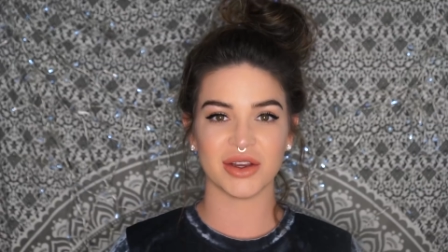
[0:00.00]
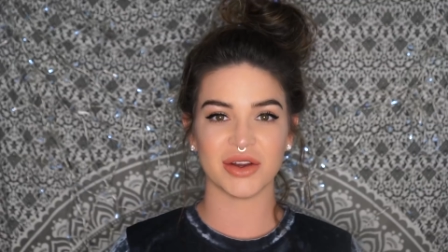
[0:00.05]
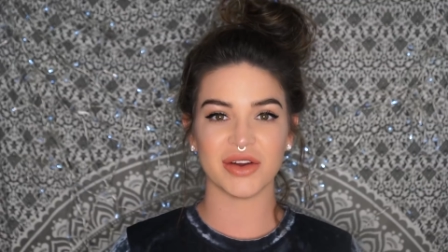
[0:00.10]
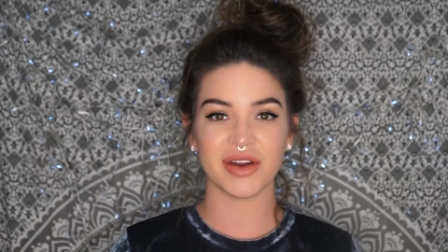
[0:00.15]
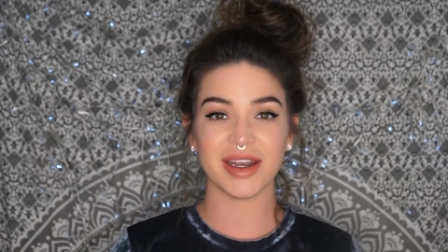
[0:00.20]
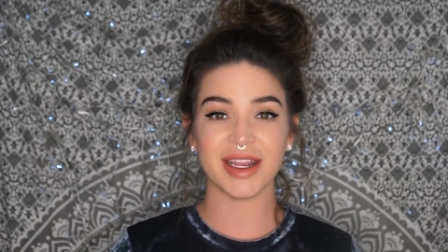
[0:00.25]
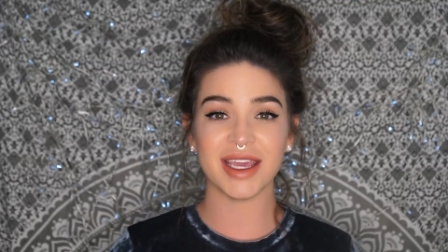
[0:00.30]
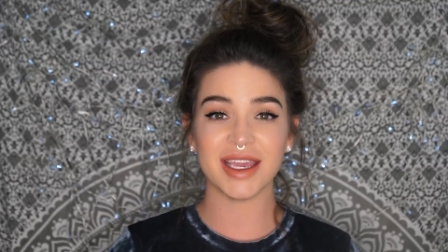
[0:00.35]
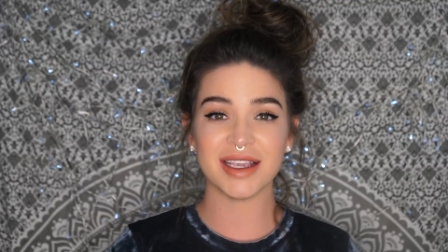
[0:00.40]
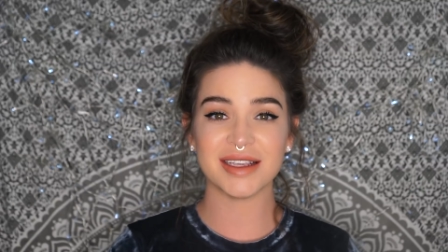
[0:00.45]

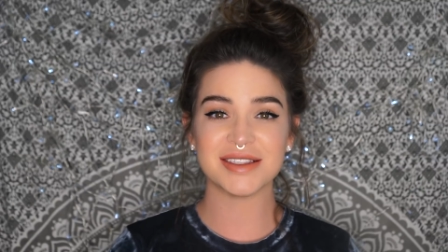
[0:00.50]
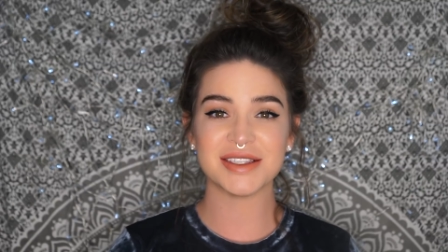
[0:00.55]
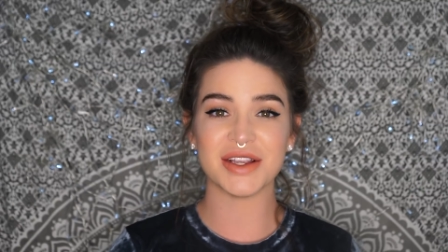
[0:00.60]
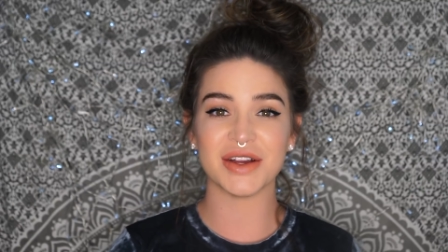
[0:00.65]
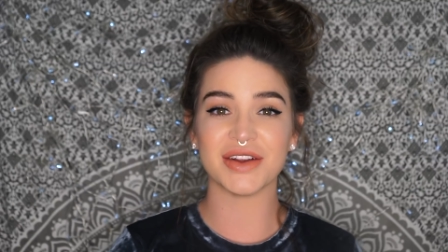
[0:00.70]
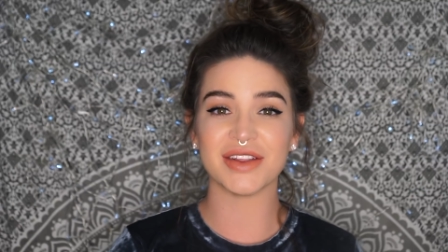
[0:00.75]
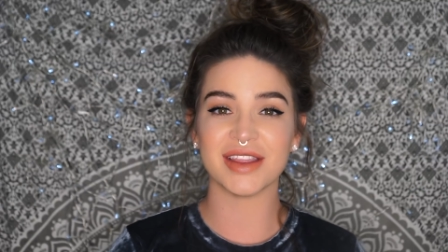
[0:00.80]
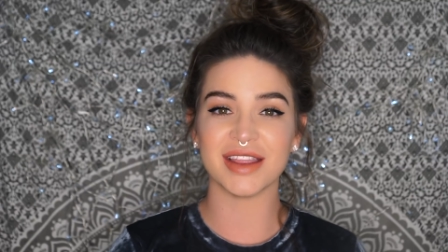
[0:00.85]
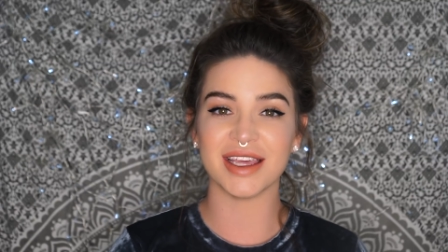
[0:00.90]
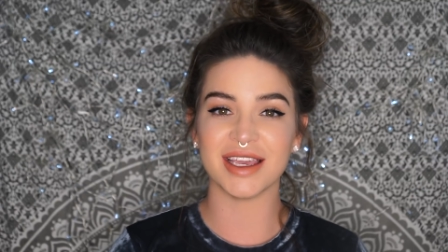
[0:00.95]
Greetings,
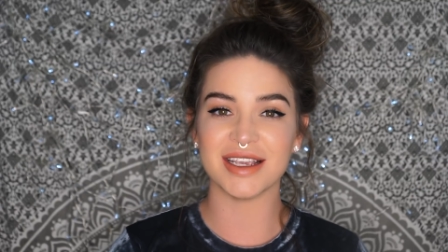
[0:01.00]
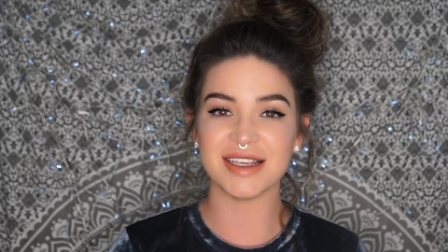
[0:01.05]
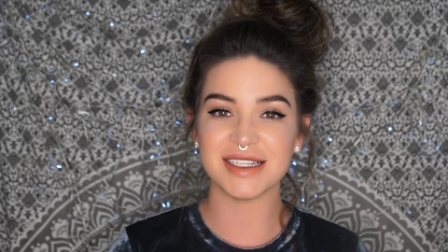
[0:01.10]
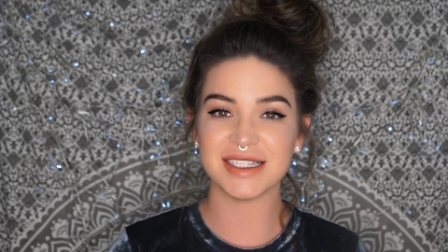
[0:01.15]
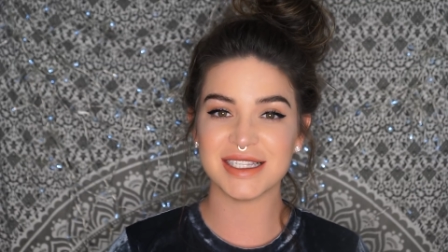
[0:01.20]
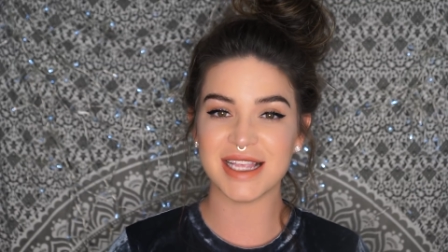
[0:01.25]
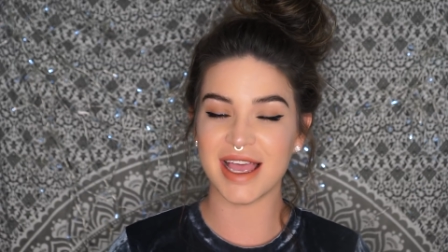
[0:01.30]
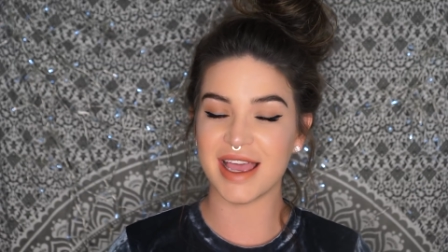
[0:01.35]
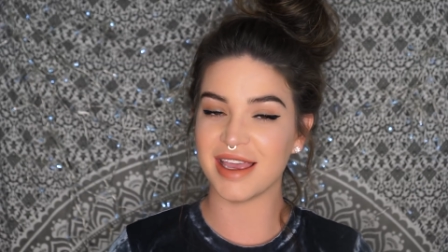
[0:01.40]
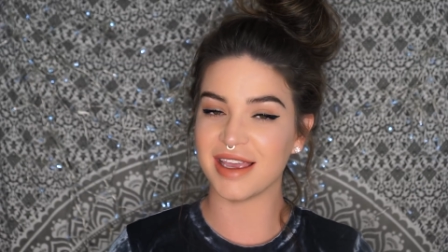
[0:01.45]

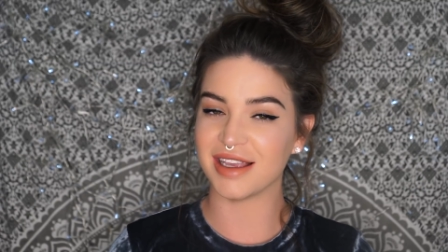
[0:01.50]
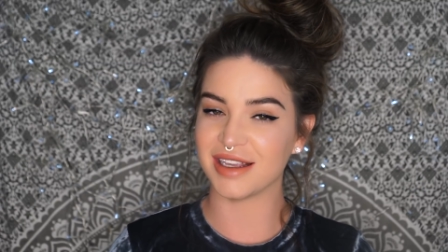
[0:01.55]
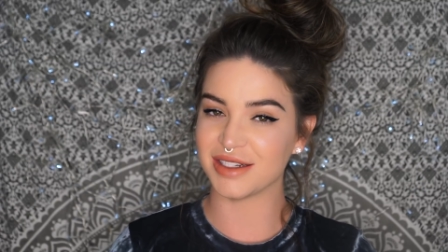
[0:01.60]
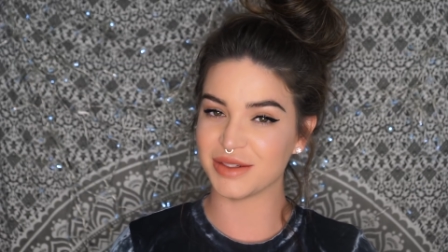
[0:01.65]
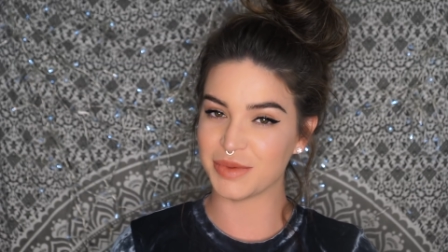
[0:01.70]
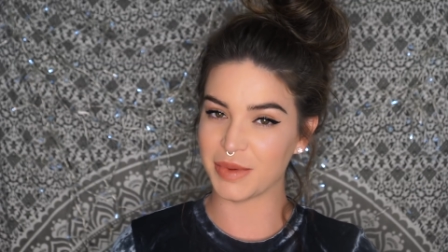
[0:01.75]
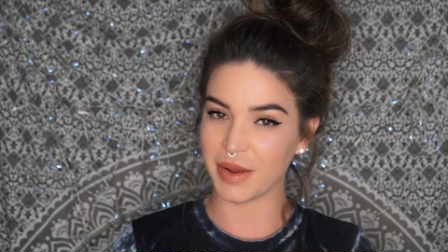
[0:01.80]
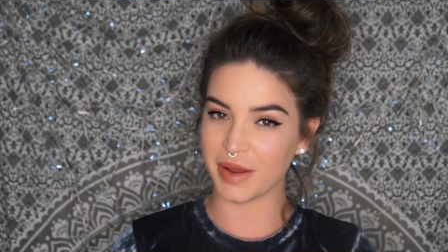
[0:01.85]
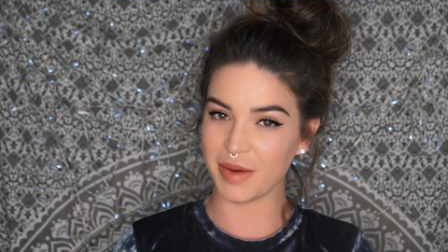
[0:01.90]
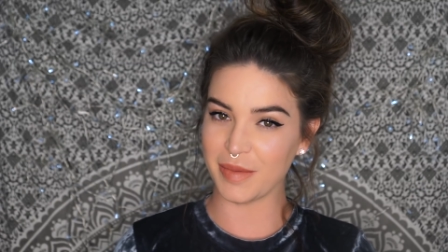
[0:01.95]
Earthlings,
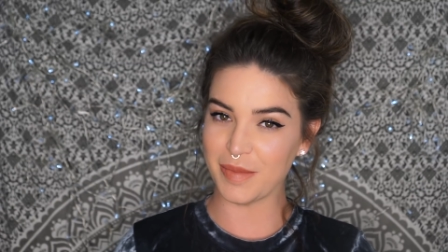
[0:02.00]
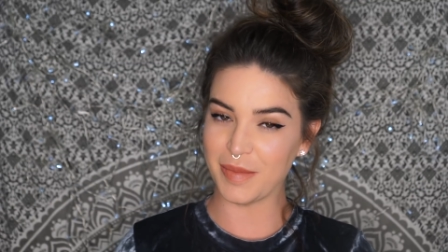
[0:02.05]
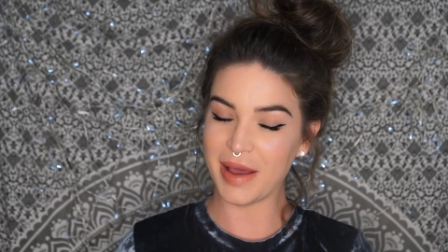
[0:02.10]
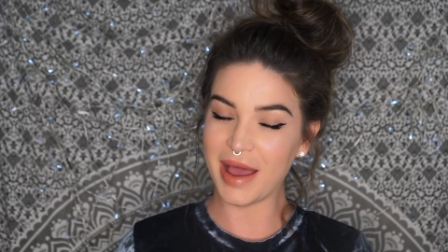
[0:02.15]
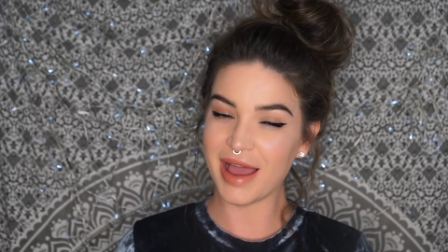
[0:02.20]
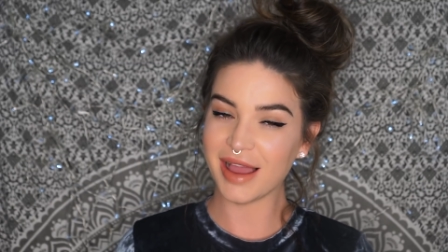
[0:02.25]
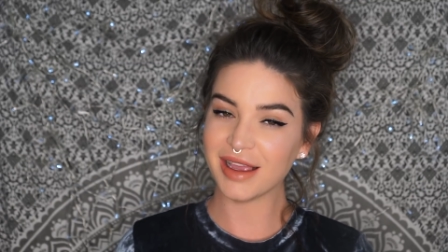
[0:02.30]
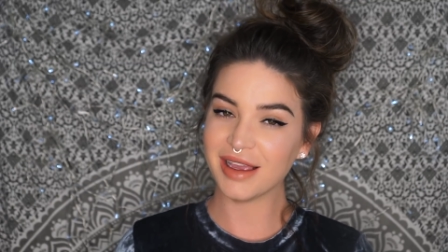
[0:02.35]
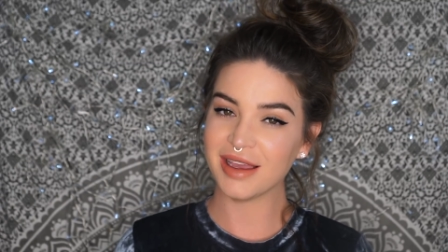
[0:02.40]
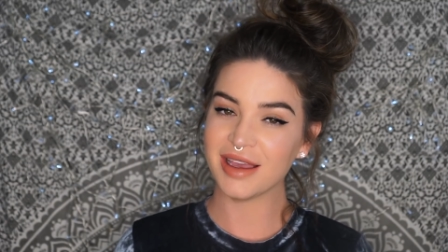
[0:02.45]
and welcome
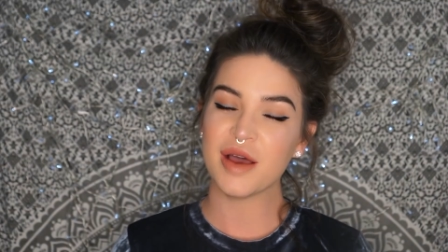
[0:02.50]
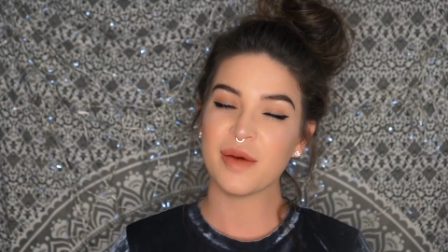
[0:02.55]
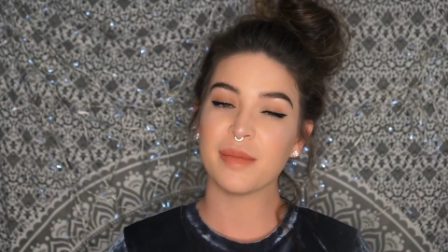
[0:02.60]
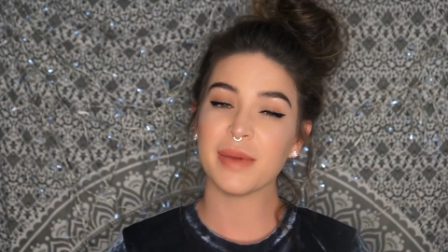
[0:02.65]
back.